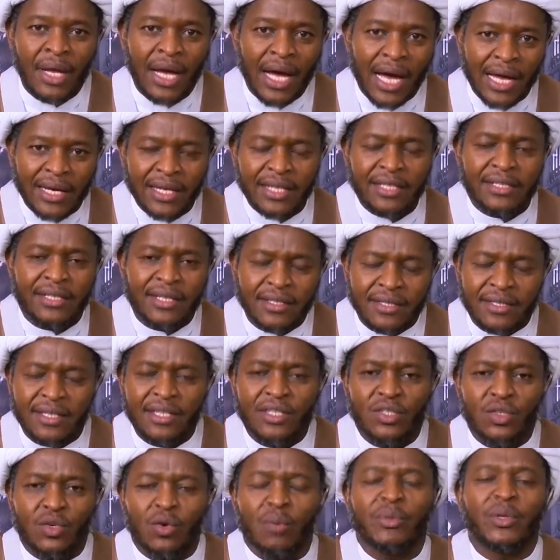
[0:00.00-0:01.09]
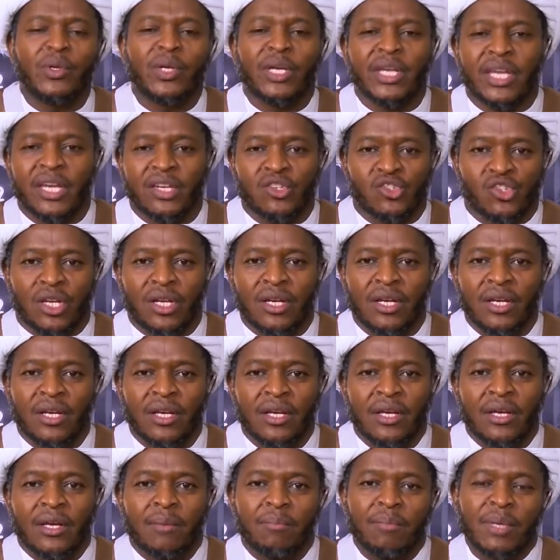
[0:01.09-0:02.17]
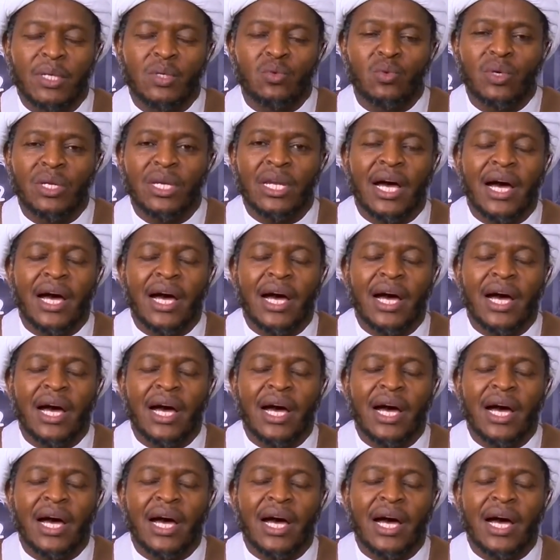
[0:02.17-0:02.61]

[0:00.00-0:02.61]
And it is this communication between